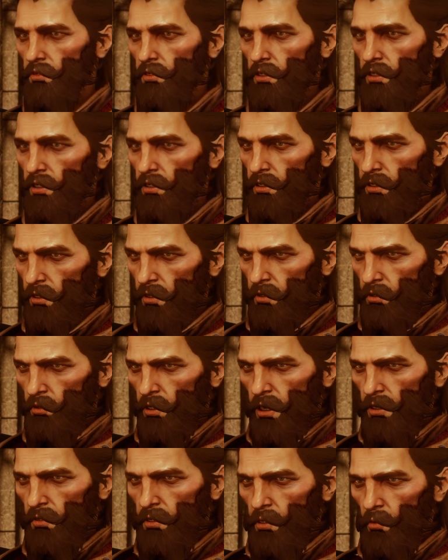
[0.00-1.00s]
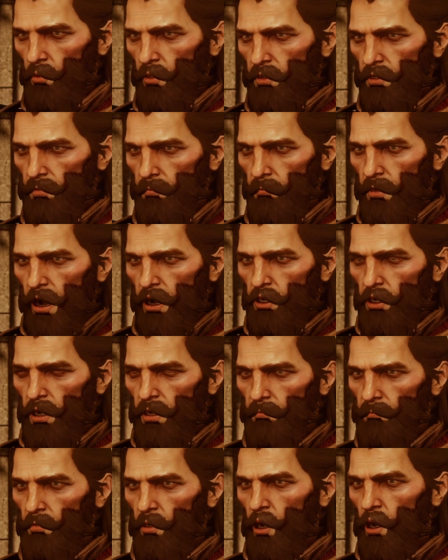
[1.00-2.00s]
I trust you with this power
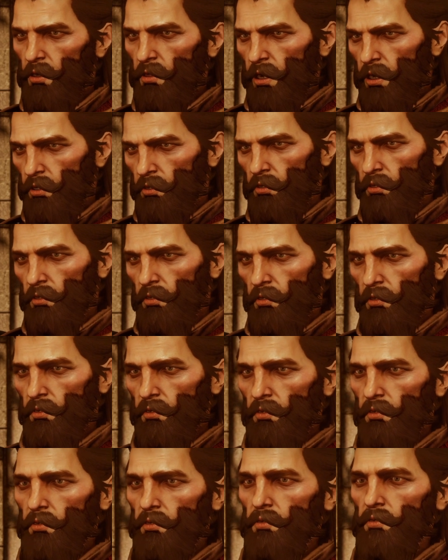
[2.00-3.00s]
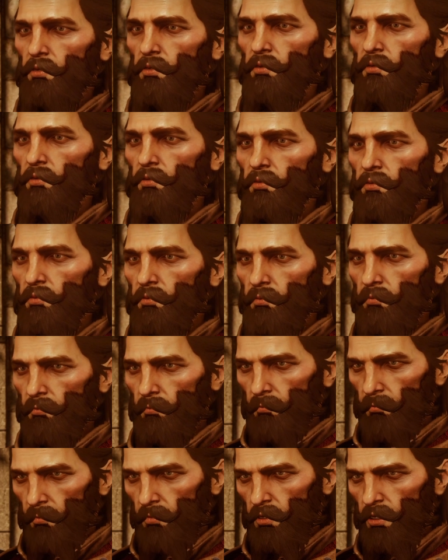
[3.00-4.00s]
more than
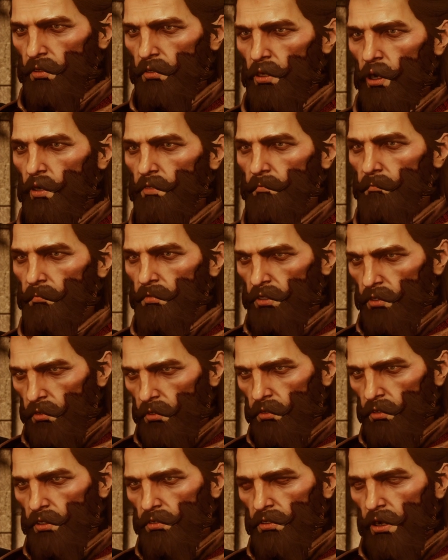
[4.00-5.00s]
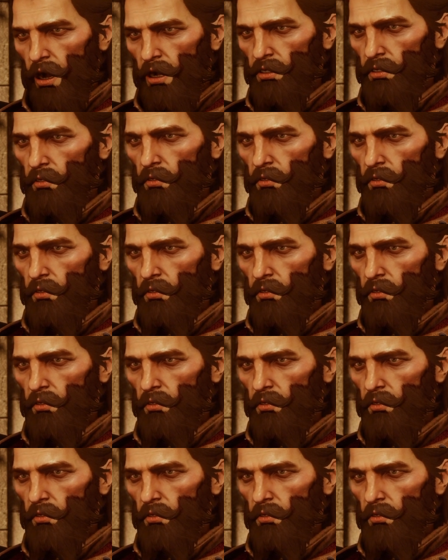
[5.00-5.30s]
her. But it's not for me to decide.